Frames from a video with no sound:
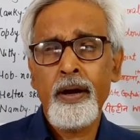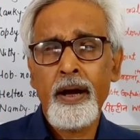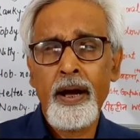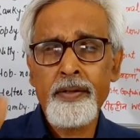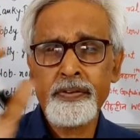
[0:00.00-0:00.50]

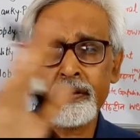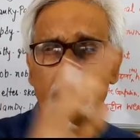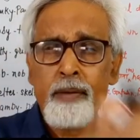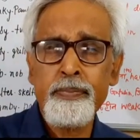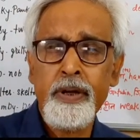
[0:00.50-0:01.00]
has
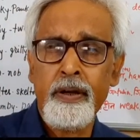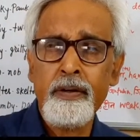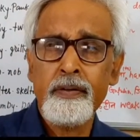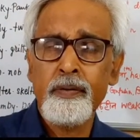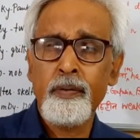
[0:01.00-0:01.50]
caved
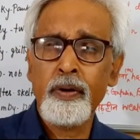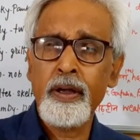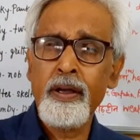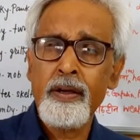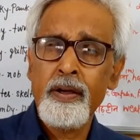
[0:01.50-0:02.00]
in,
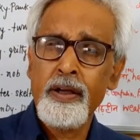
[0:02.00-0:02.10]
okay.